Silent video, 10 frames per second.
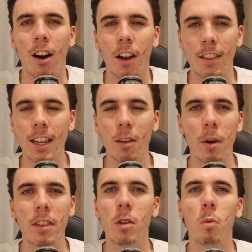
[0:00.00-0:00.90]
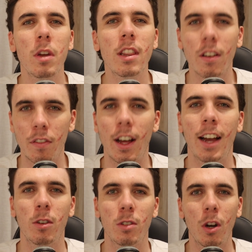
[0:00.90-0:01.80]
I think whether you win the
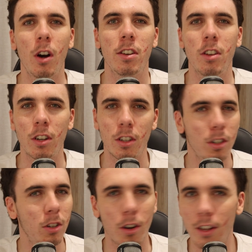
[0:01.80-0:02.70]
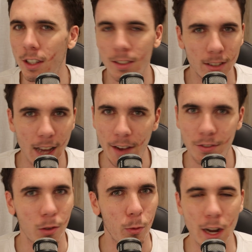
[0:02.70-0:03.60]
flag or not, you're going to have
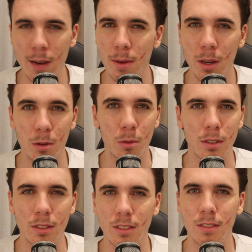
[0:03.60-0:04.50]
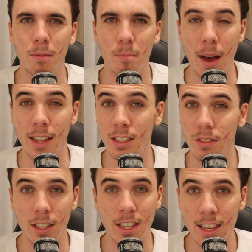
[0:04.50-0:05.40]
to rebuild
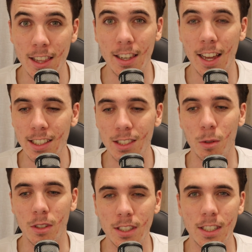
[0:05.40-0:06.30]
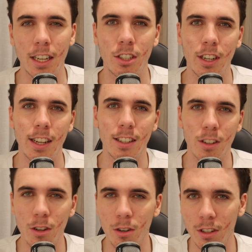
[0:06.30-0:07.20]
massively in the next sort of 6 years. I
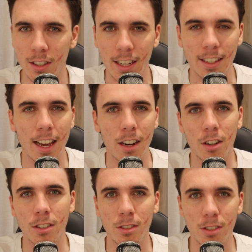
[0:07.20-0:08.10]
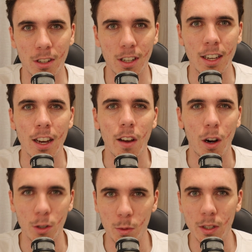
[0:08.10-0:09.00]
know you got Nick Dacos, who's going to
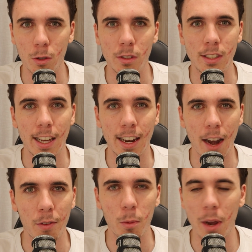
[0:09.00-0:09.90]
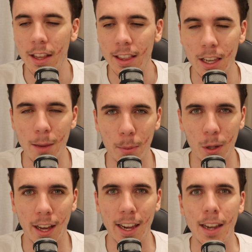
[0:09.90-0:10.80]
hold you in good stead every week that you
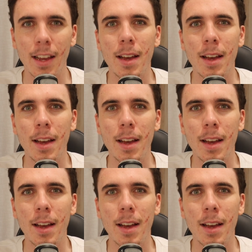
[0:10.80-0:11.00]
play,